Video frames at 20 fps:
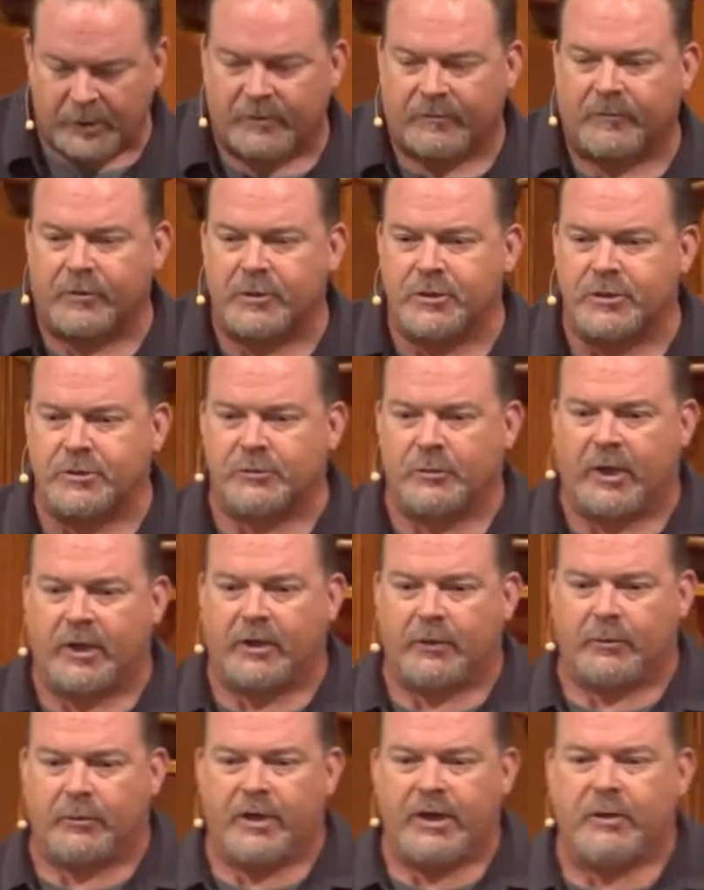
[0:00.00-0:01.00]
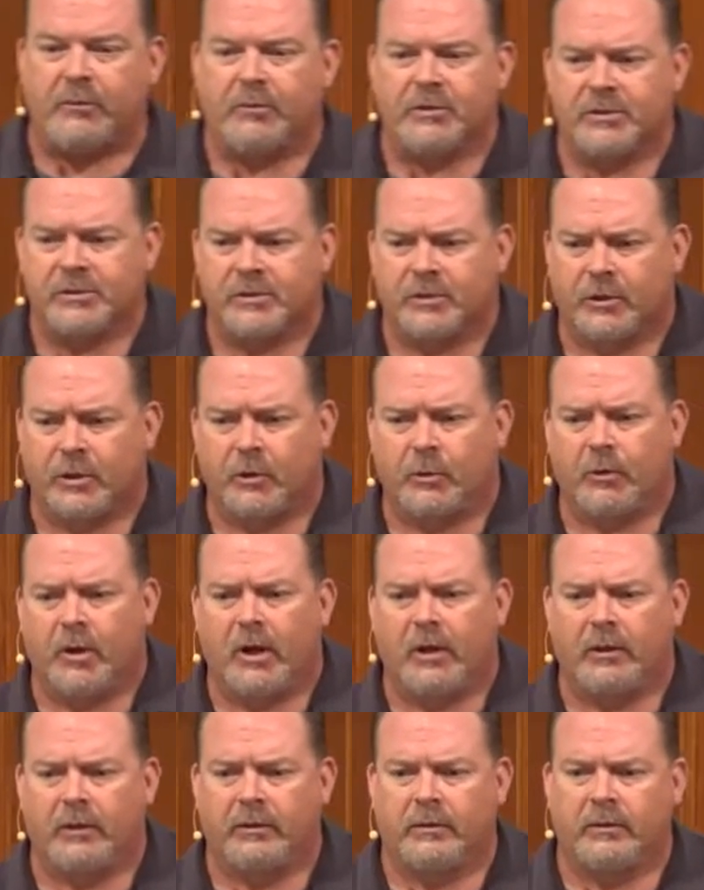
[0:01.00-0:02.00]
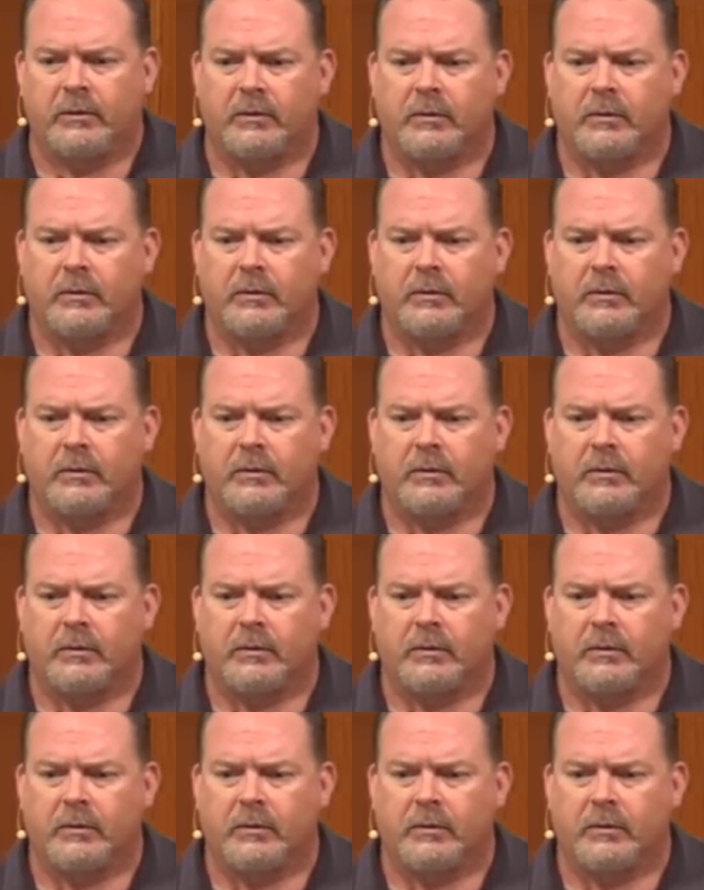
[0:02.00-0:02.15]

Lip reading: versions we had to read was the Quran.